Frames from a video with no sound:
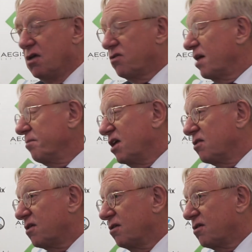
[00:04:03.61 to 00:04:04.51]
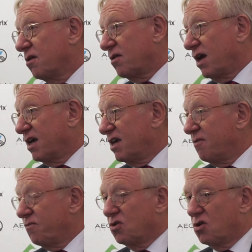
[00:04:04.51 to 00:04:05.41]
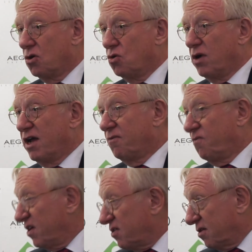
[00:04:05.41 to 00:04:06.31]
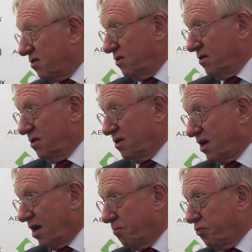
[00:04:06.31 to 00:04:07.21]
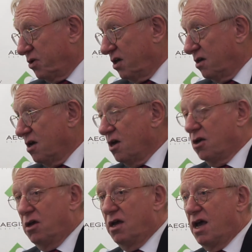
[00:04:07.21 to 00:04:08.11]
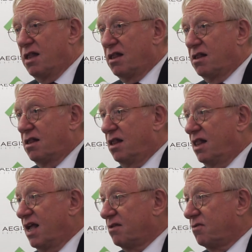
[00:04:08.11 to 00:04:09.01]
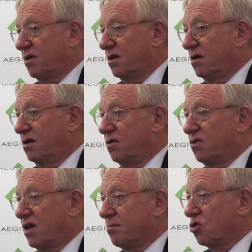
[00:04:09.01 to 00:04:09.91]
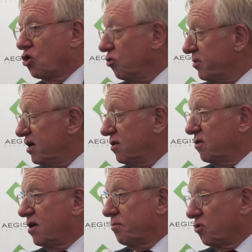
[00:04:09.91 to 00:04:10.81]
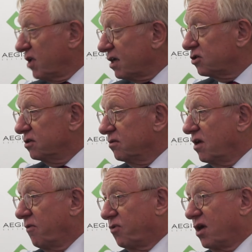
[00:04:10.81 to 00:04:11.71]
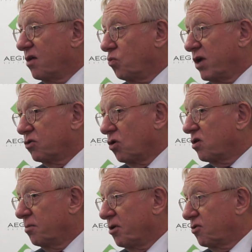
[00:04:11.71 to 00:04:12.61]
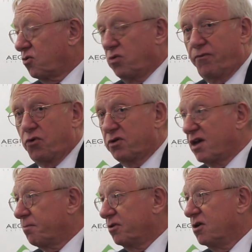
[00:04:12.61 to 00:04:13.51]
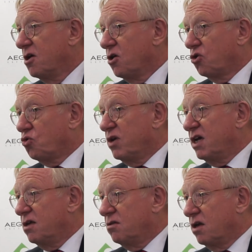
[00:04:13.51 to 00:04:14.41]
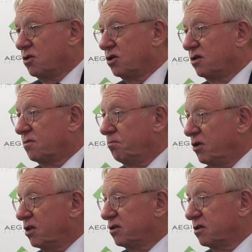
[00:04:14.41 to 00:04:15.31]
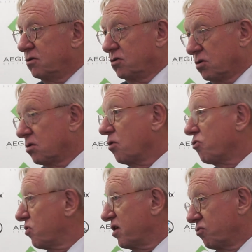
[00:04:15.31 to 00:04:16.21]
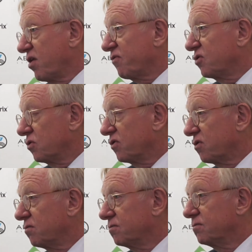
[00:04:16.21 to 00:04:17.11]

In some instances, I even go and visit the company and let them show me their production. If we are talking about, for example, 3-digit million euro in revenues.